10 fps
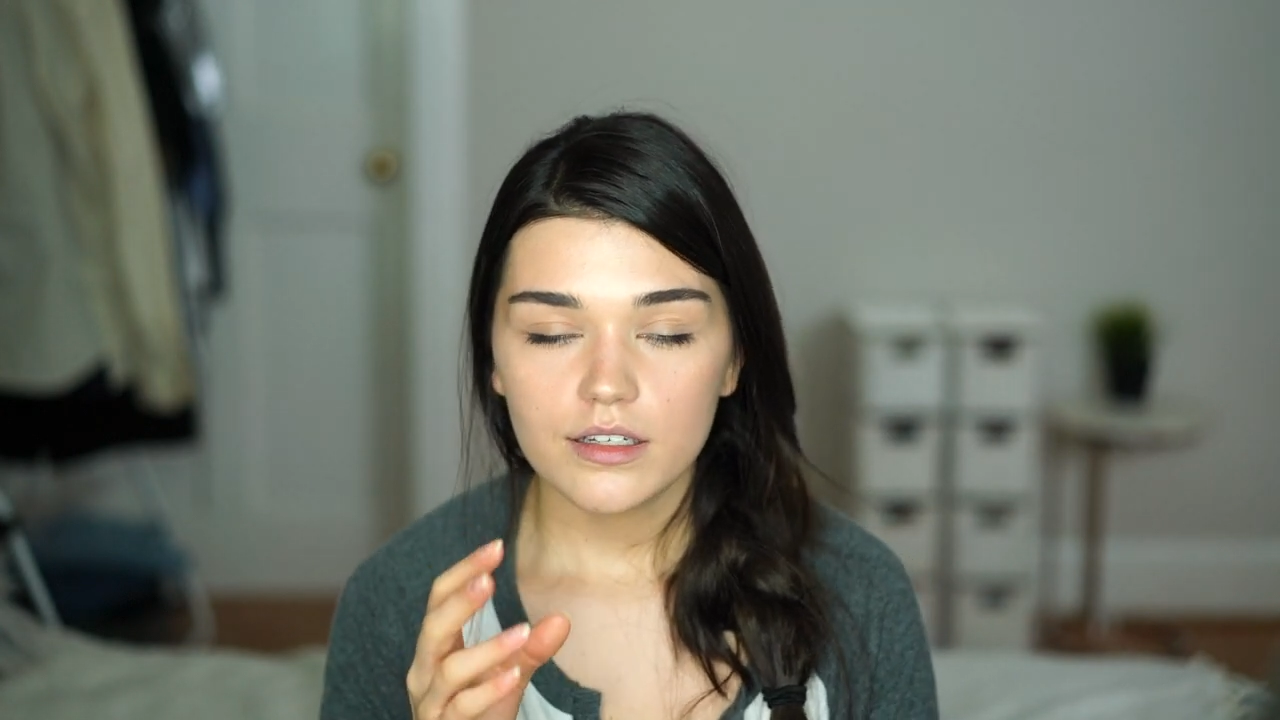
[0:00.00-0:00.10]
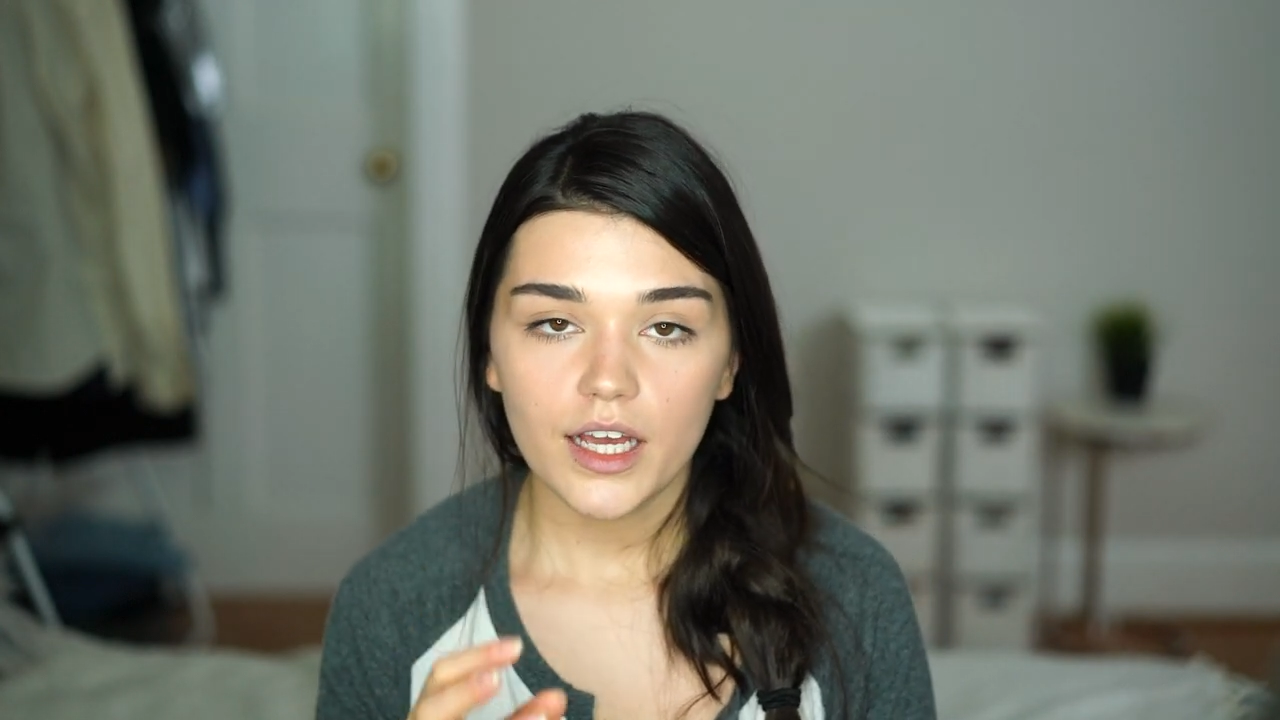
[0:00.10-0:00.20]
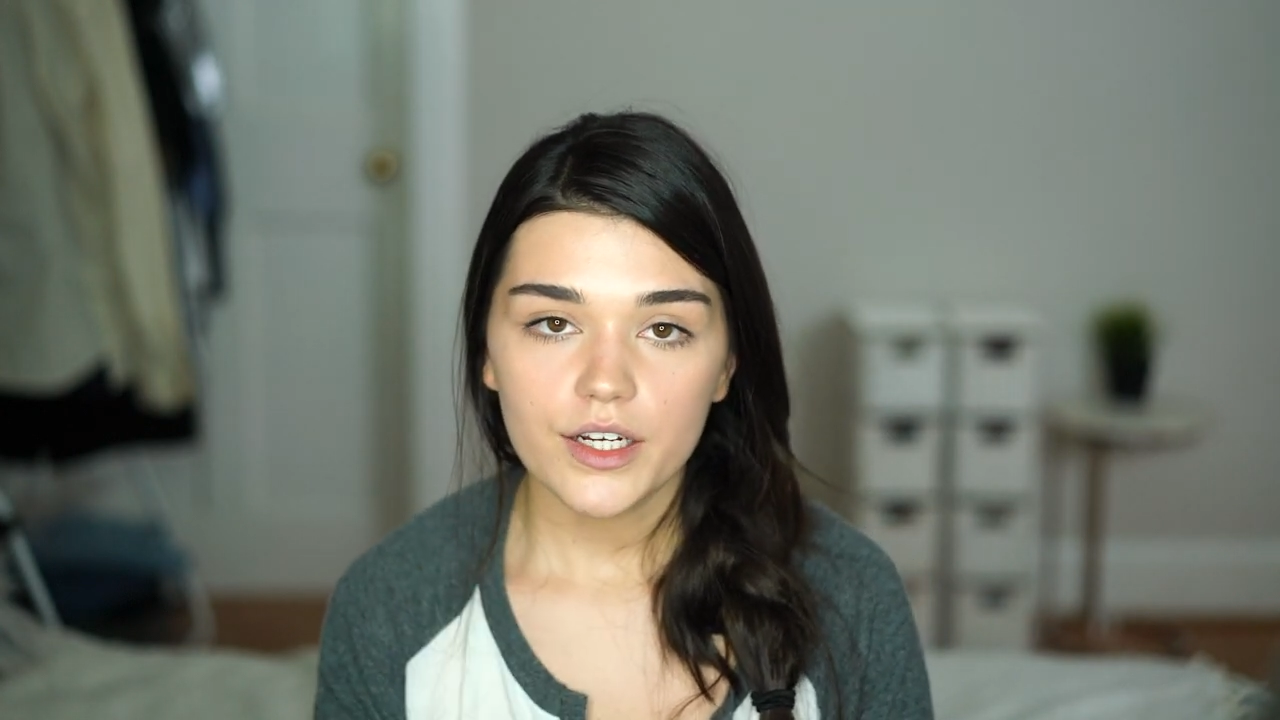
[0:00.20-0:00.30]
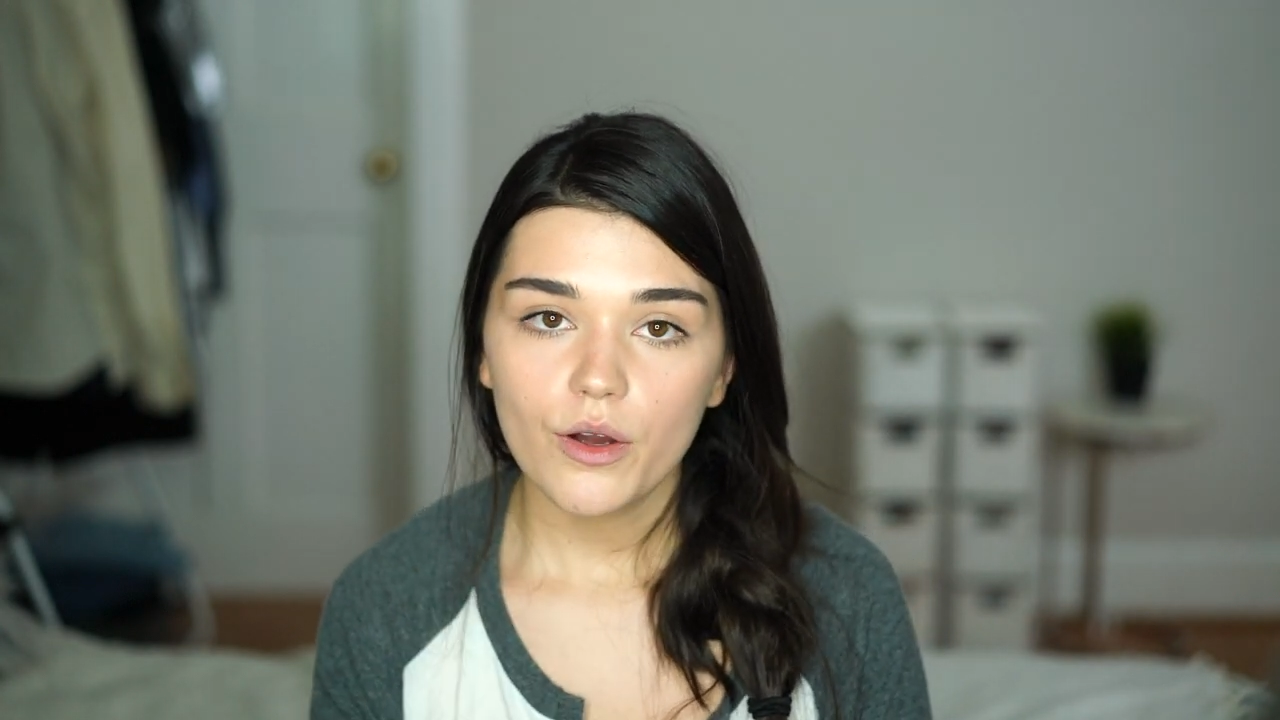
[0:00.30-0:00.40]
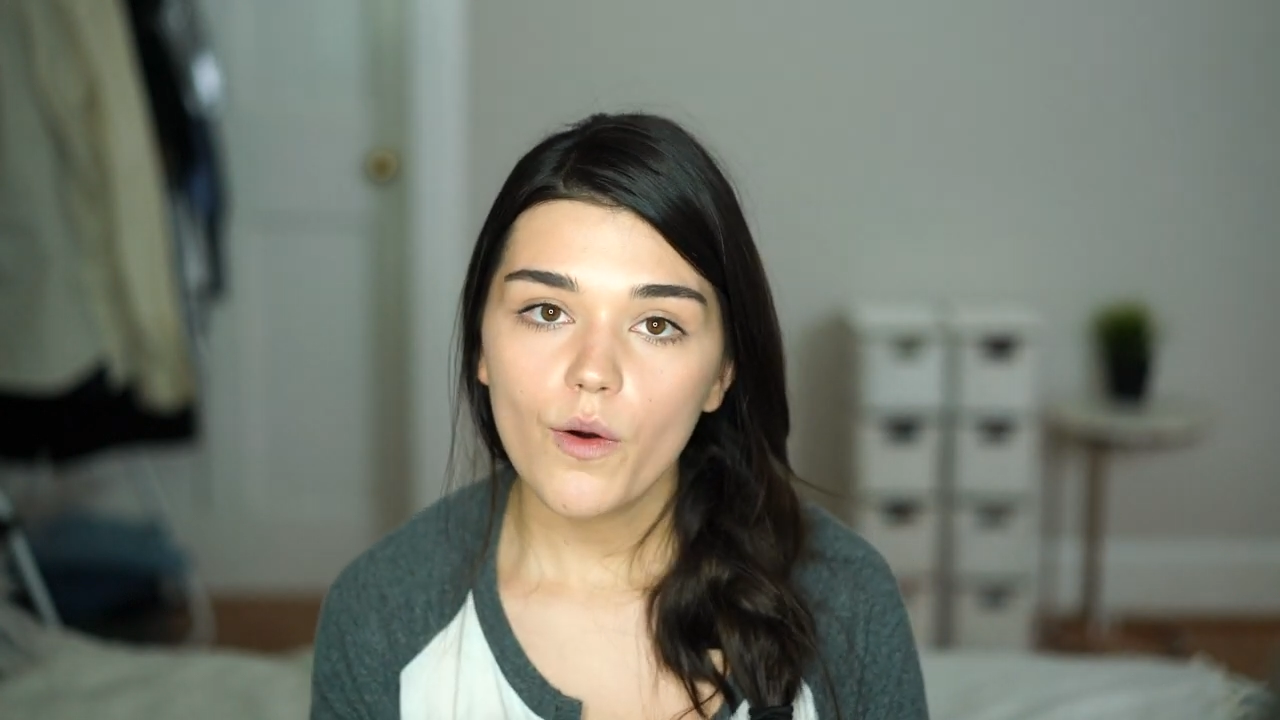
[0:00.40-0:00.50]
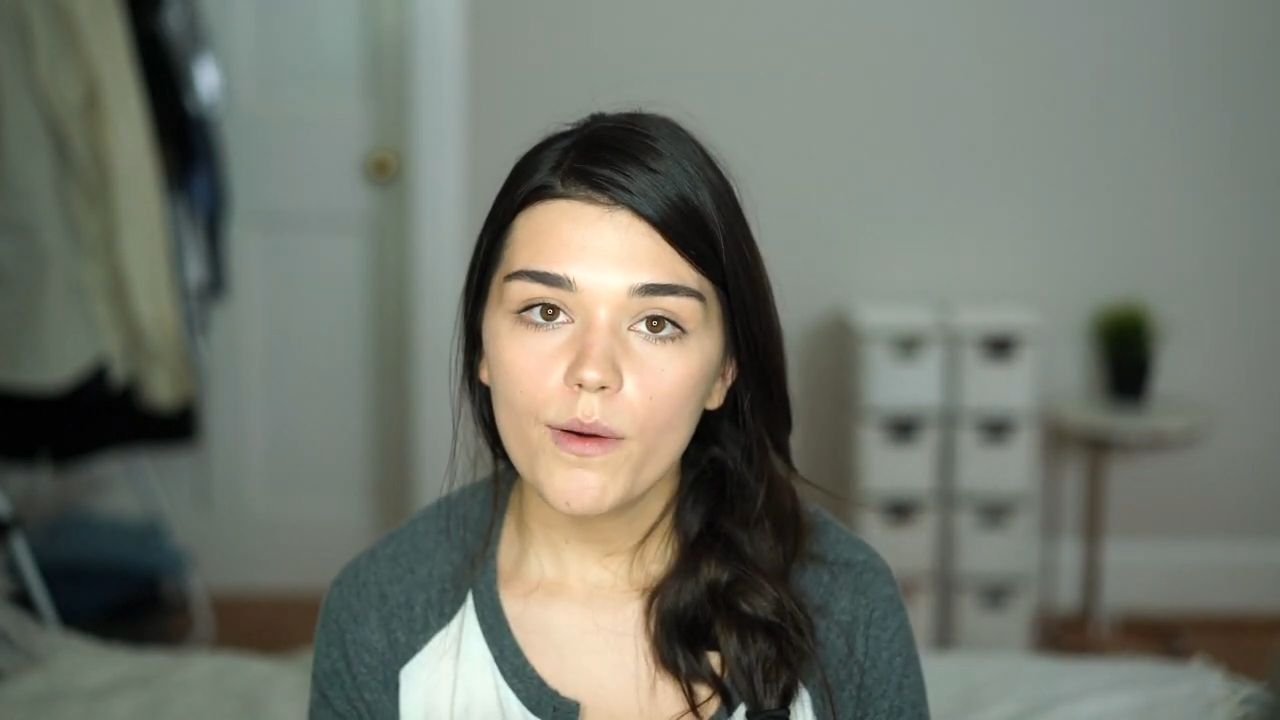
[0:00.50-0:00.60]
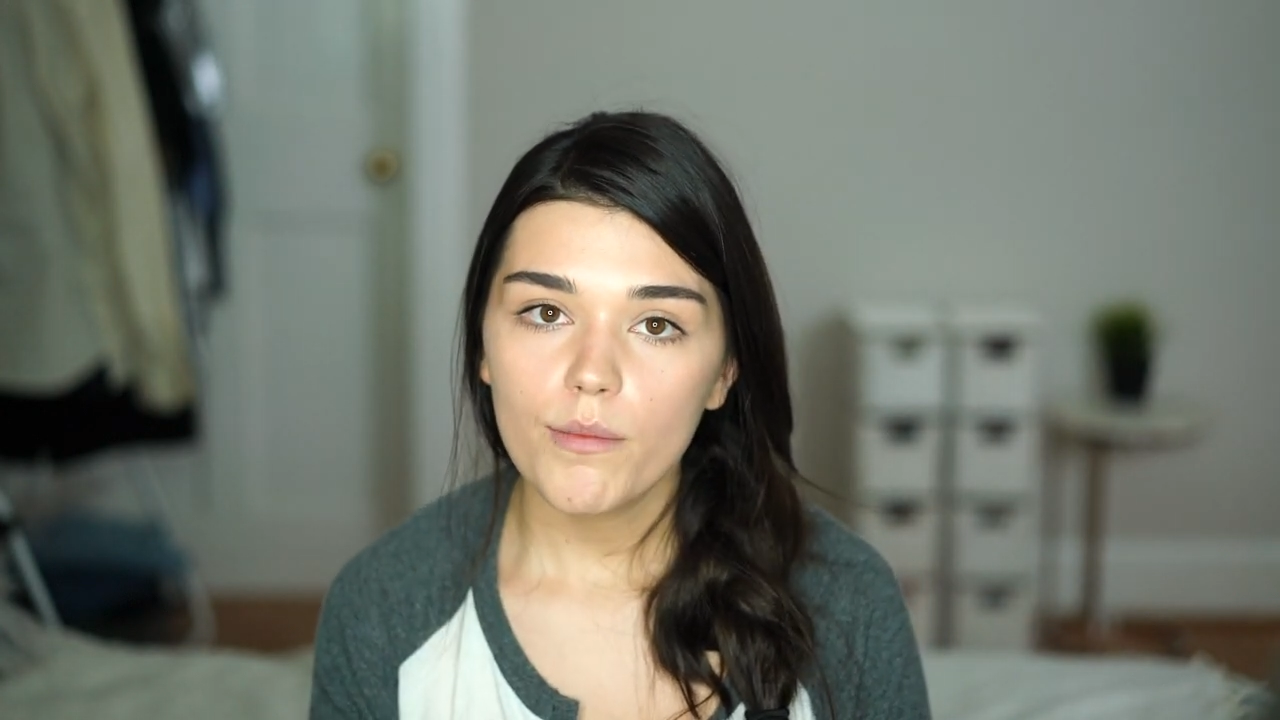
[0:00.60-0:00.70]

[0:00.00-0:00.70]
I know